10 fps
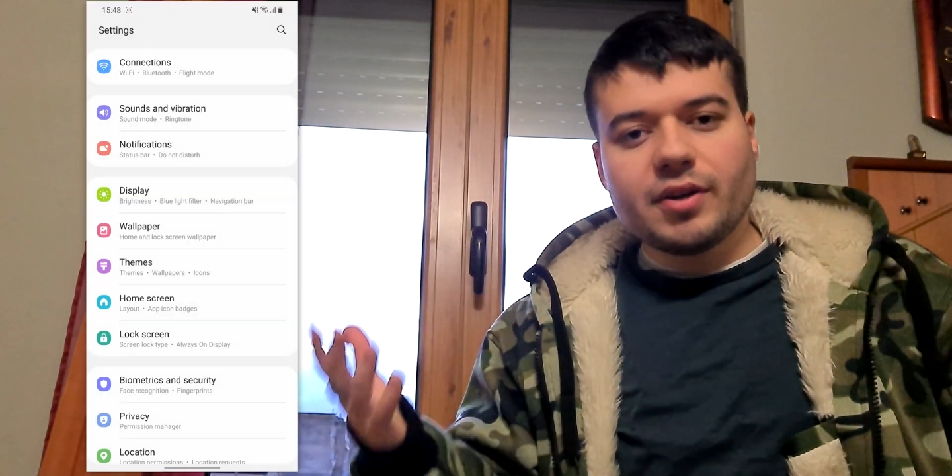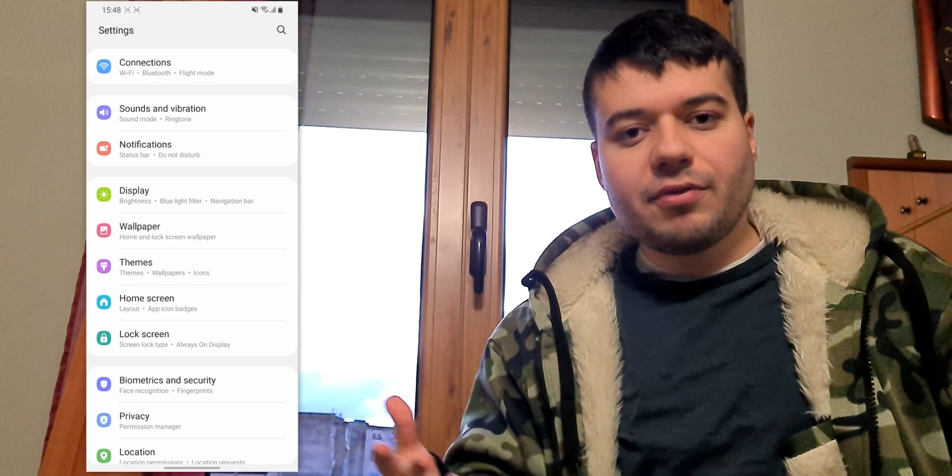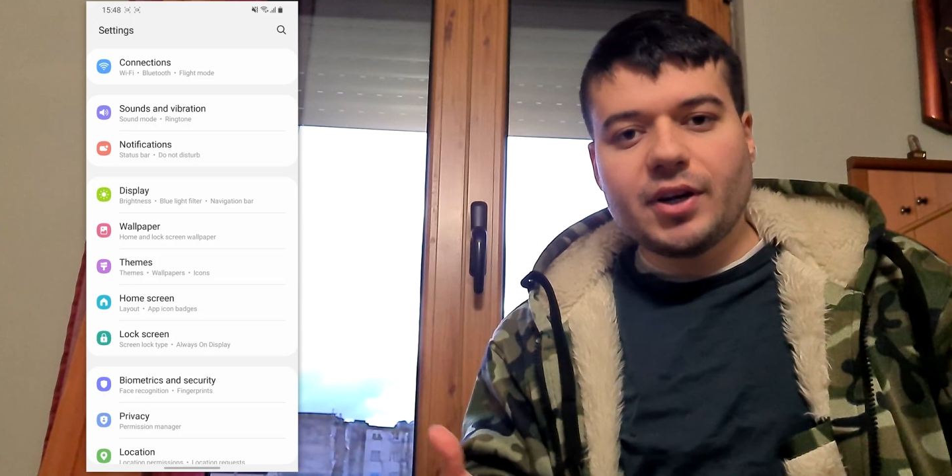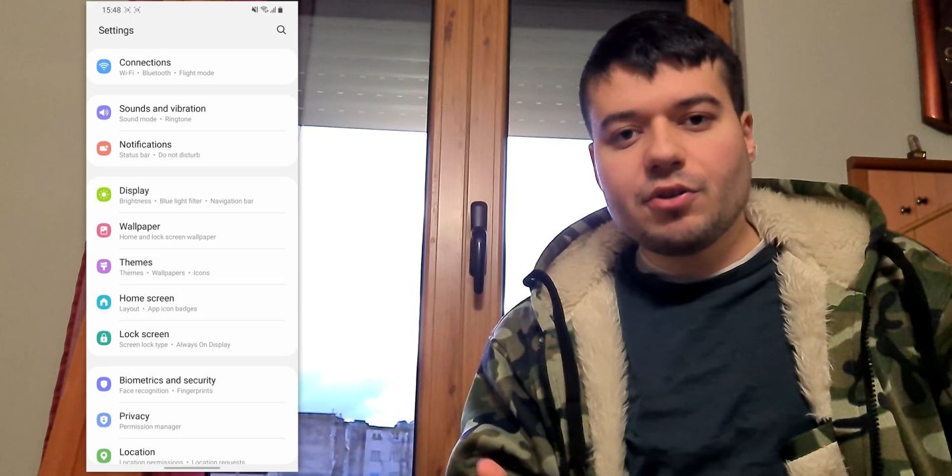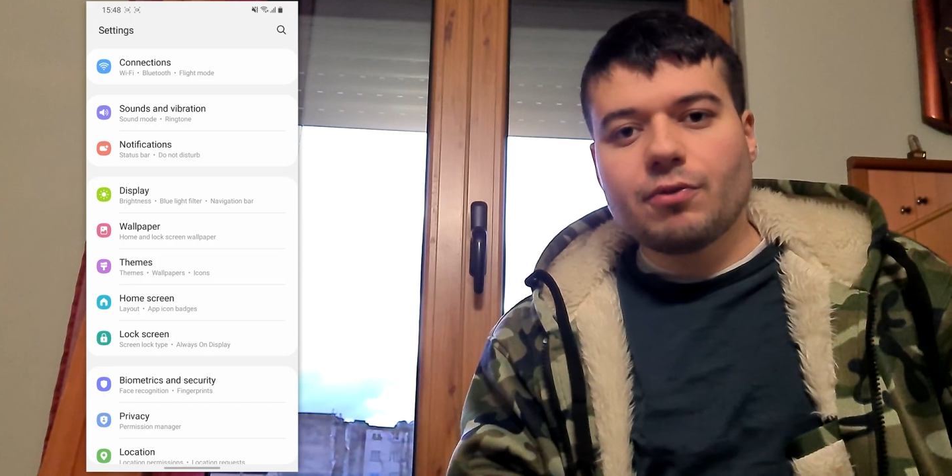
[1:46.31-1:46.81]
can
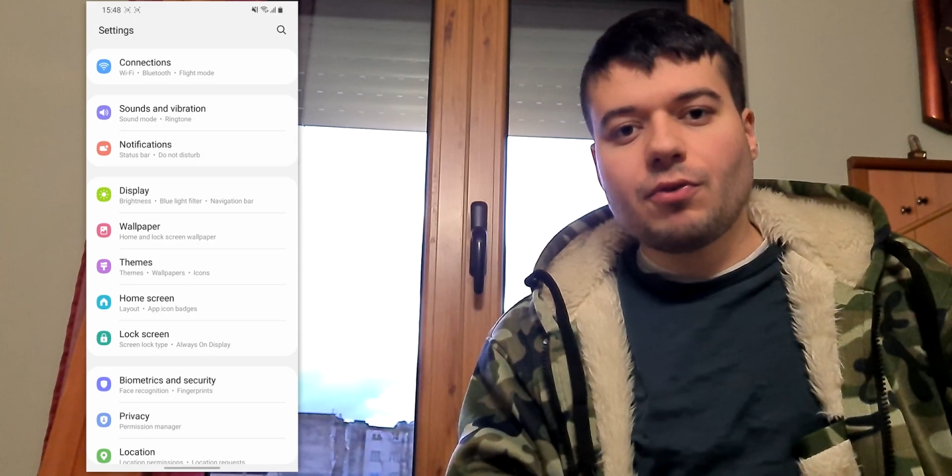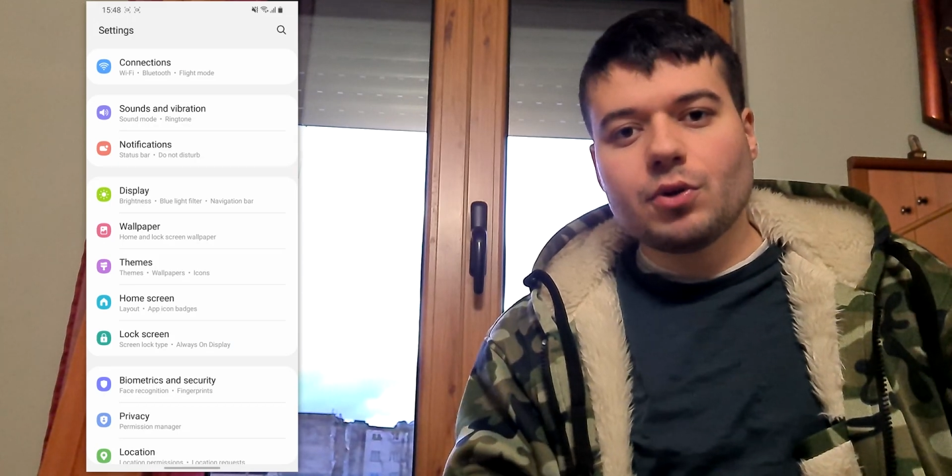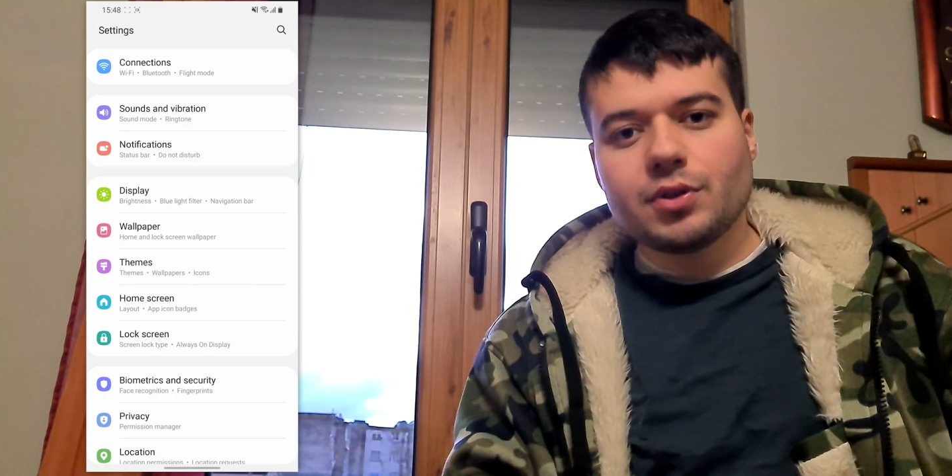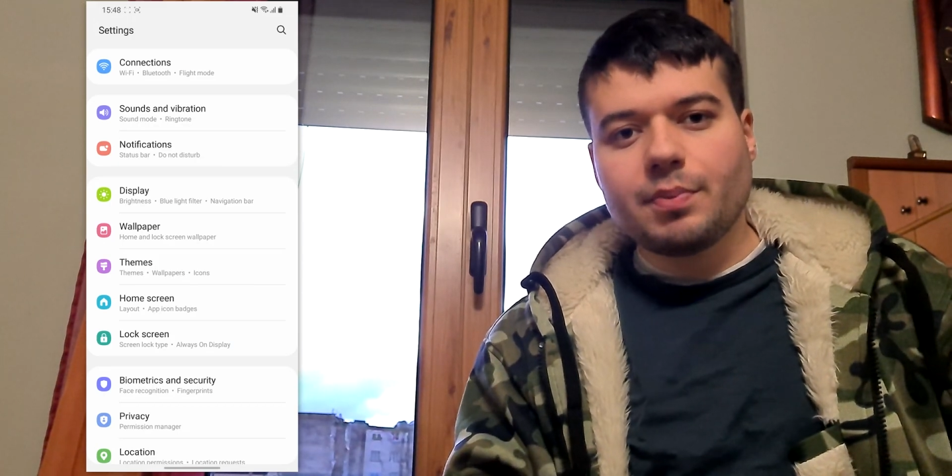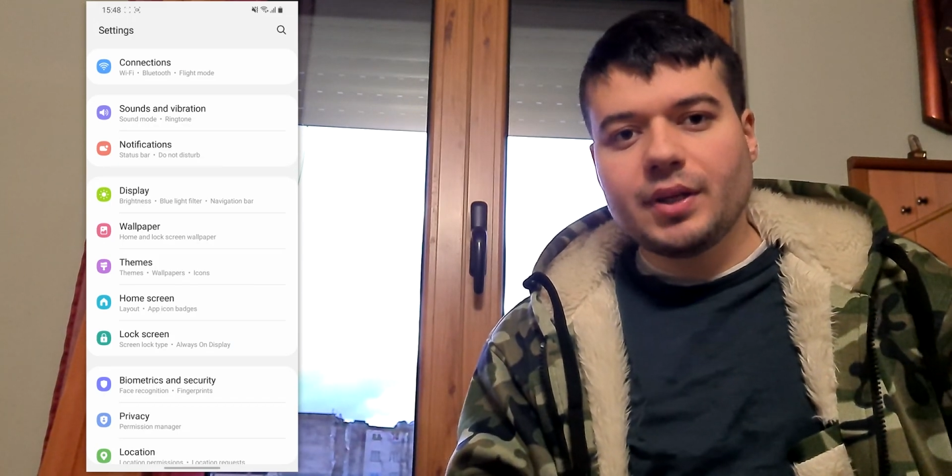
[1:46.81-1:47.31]
find your
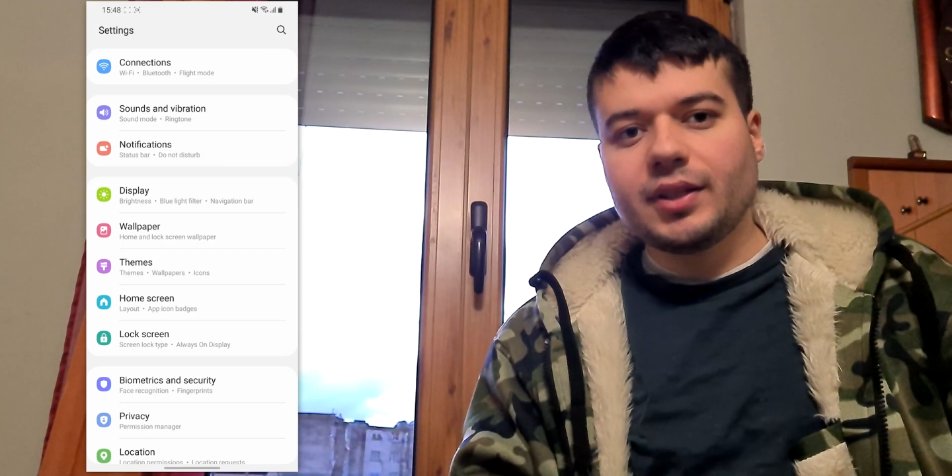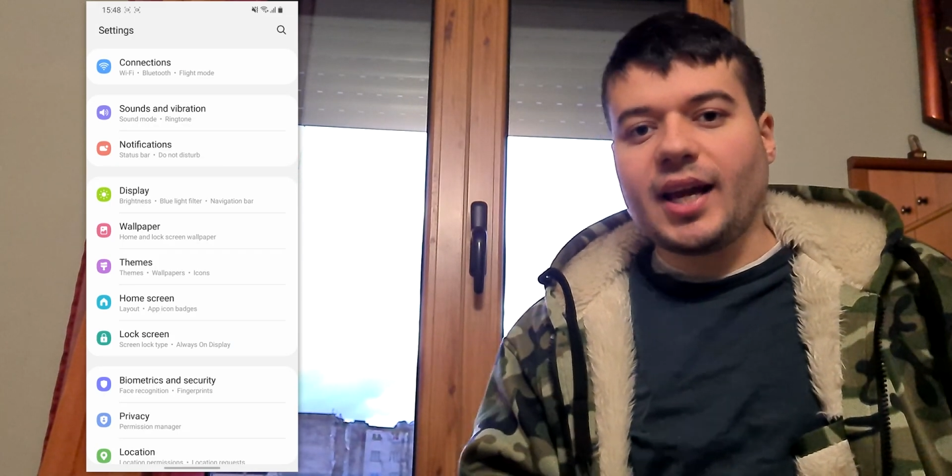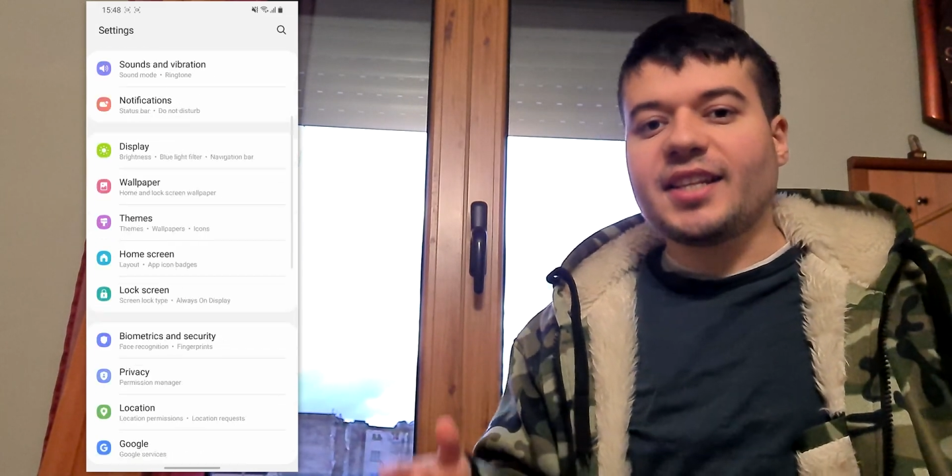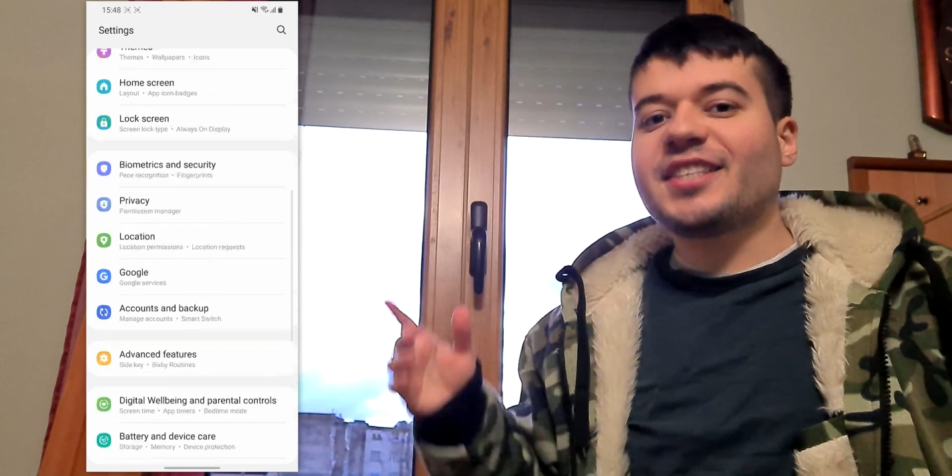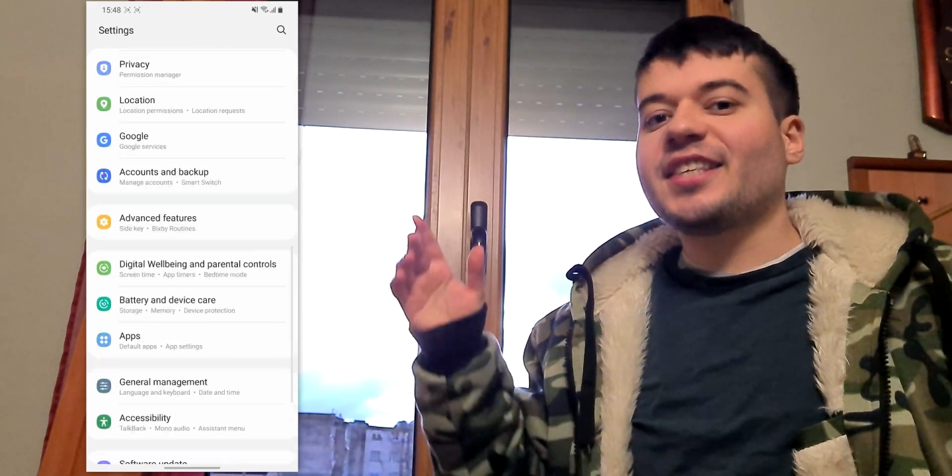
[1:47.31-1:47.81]
phone's build
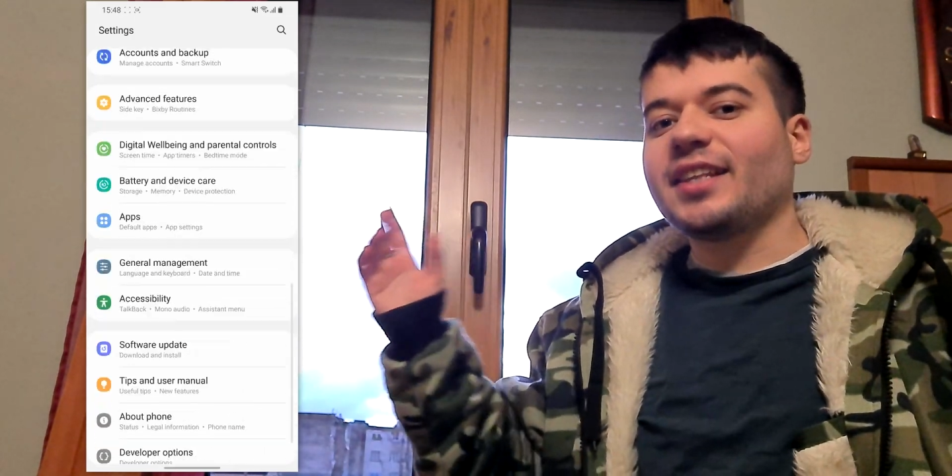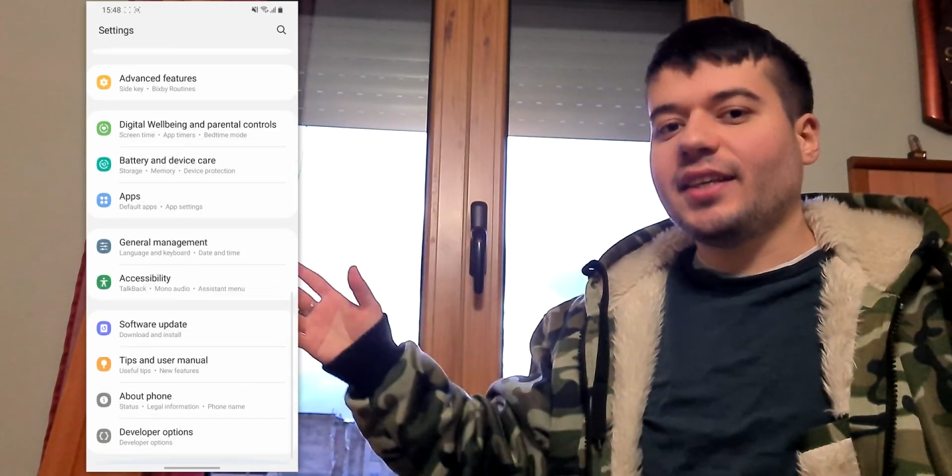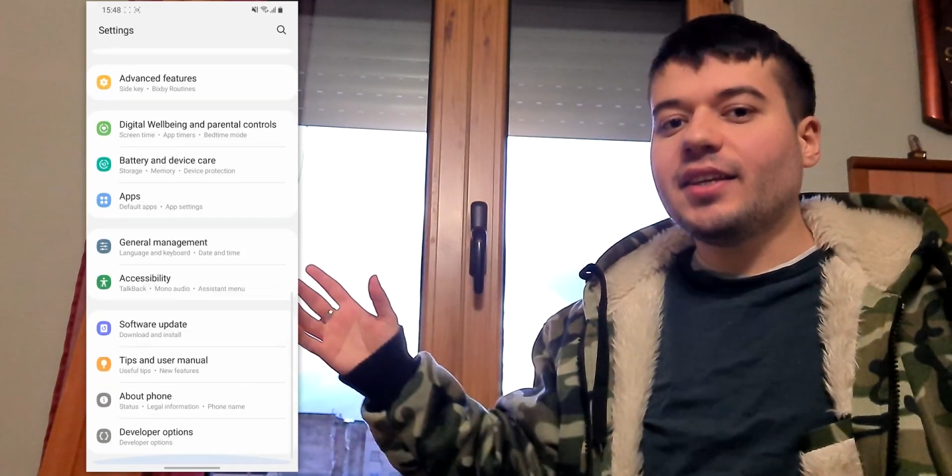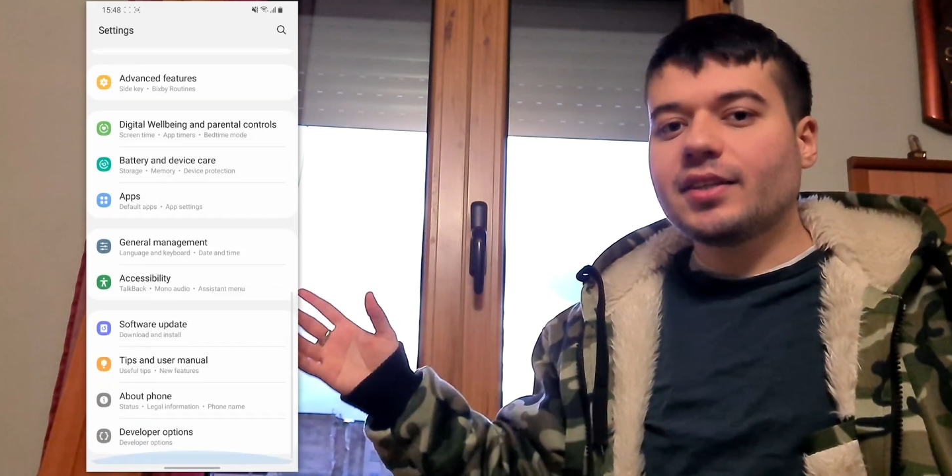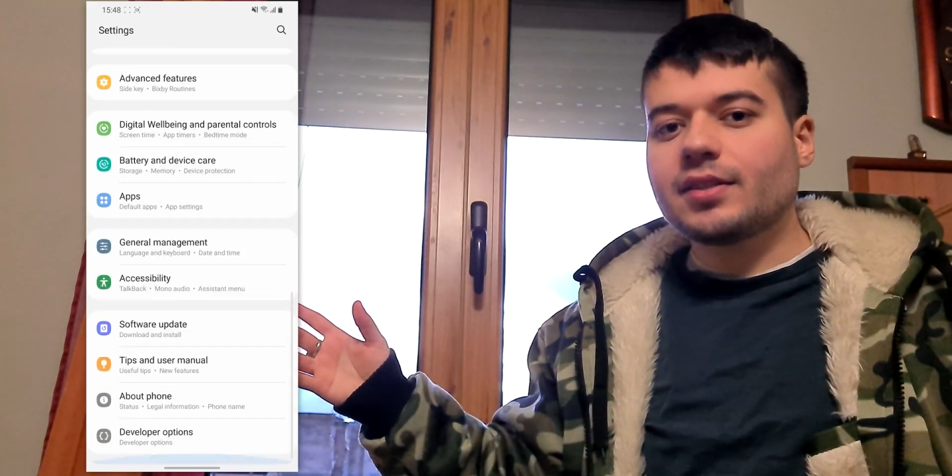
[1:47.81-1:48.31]
at
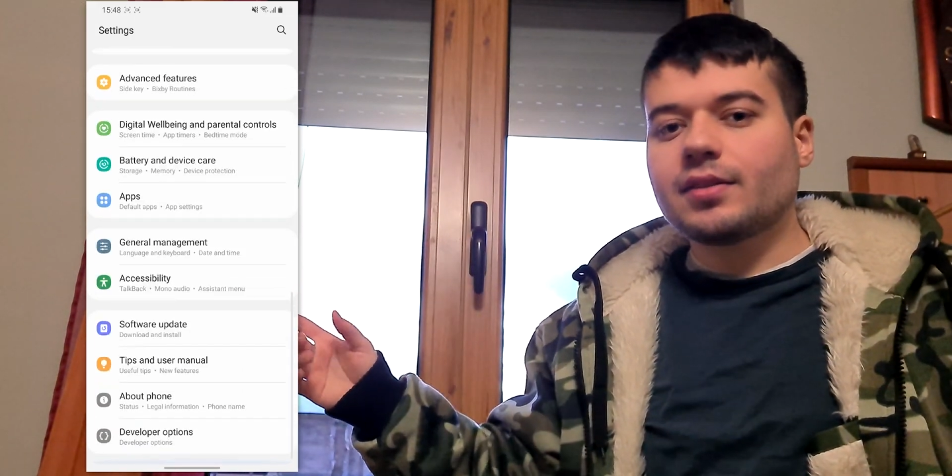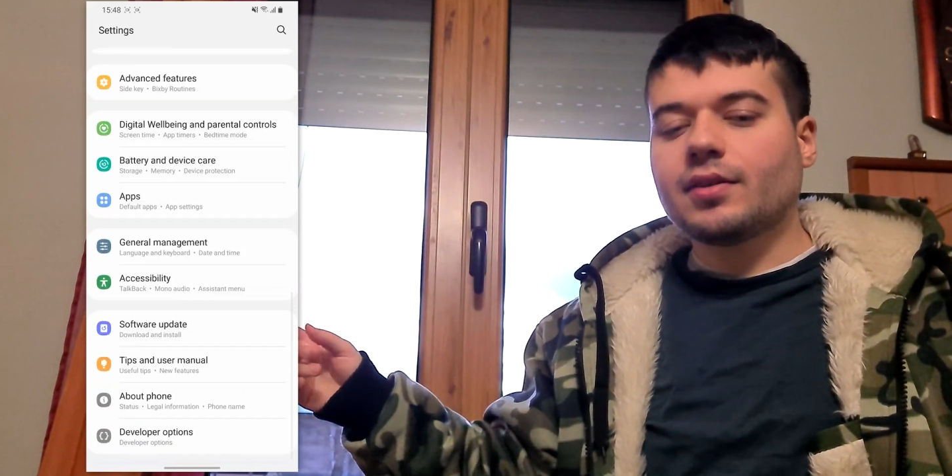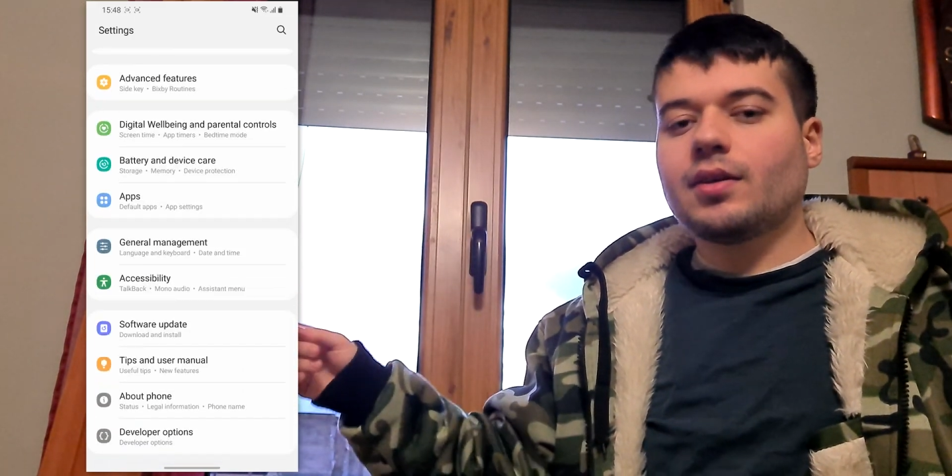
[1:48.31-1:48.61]
settings,